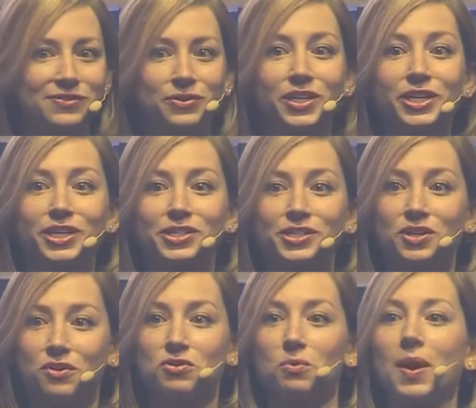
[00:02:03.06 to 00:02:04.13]
few years,
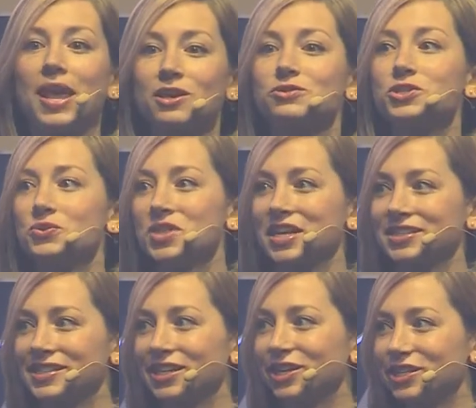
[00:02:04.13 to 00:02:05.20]
the way you do things
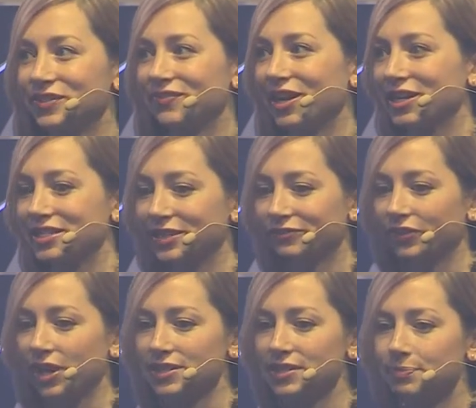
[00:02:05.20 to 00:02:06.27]
here is very different.